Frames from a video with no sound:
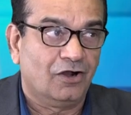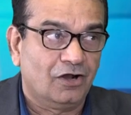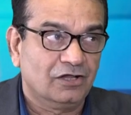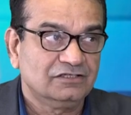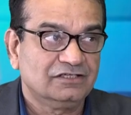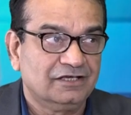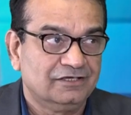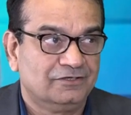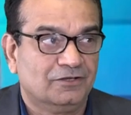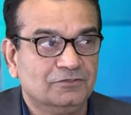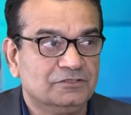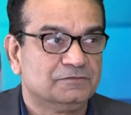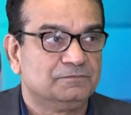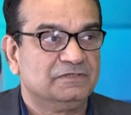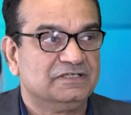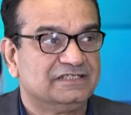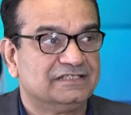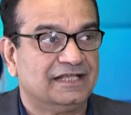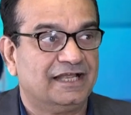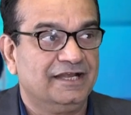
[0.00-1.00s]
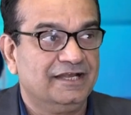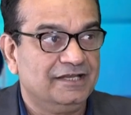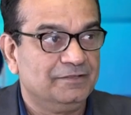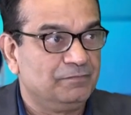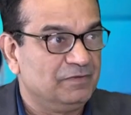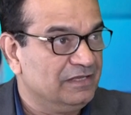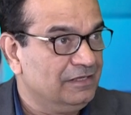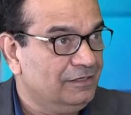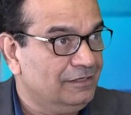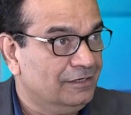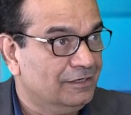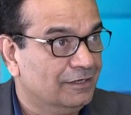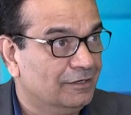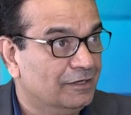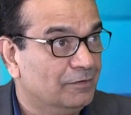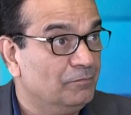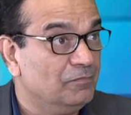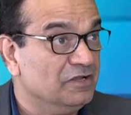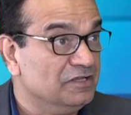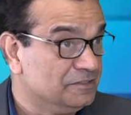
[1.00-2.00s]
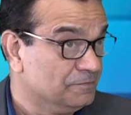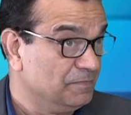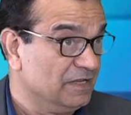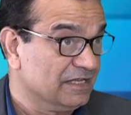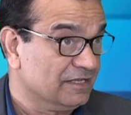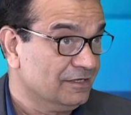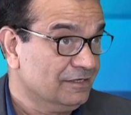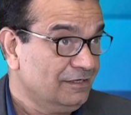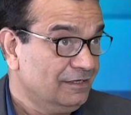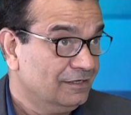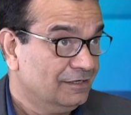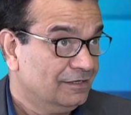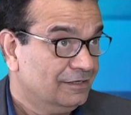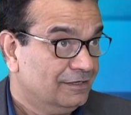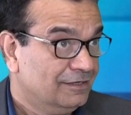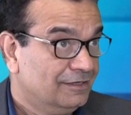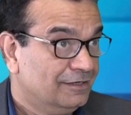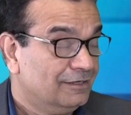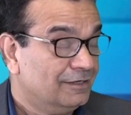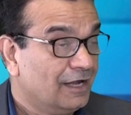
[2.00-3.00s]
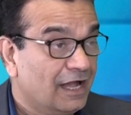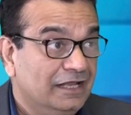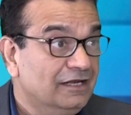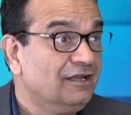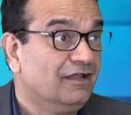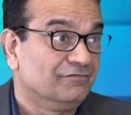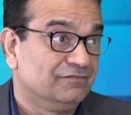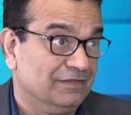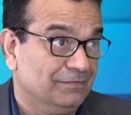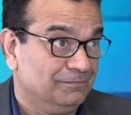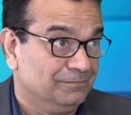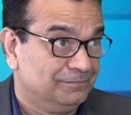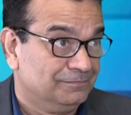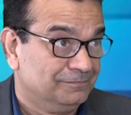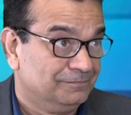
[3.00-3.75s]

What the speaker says: all the announcements NDP is making, I love them.